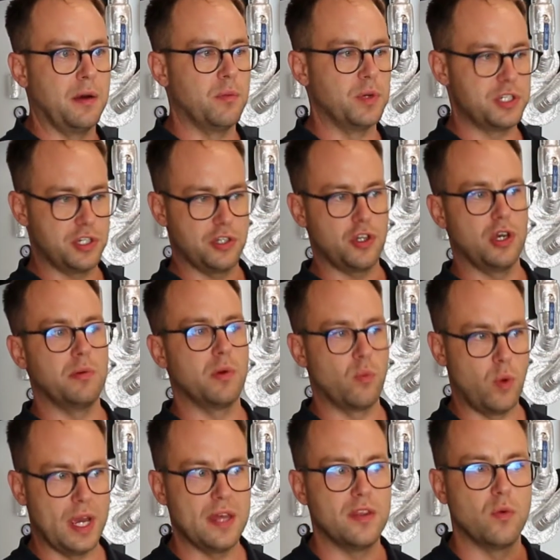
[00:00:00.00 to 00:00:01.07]
which determine
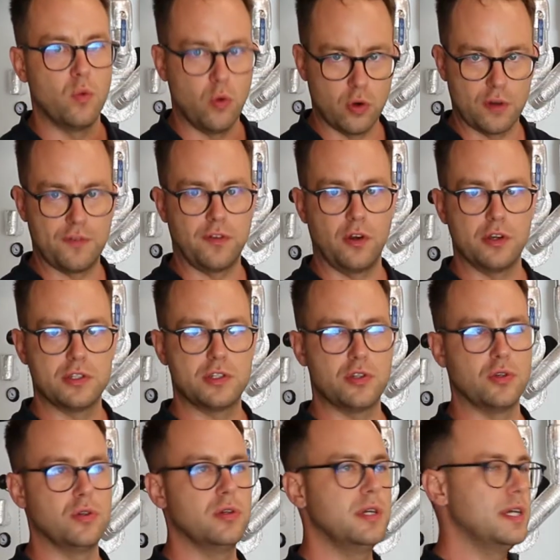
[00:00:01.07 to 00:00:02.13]
where the water flows
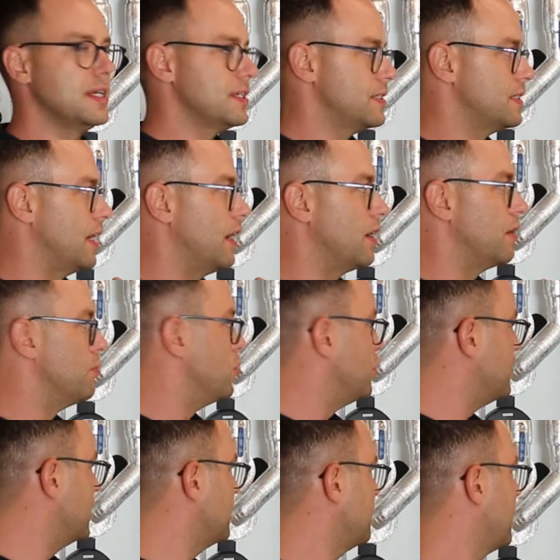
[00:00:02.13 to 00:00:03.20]
to started moving,